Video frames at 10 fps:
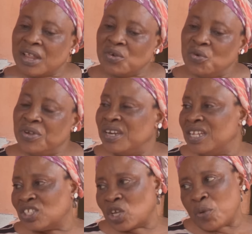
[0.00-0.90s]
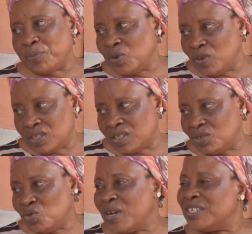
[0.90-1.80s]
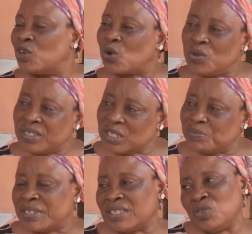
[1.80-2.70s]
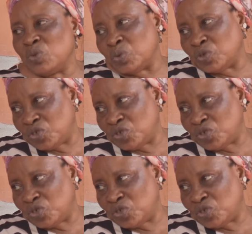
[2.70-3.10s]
I know in this community, you are the closest person to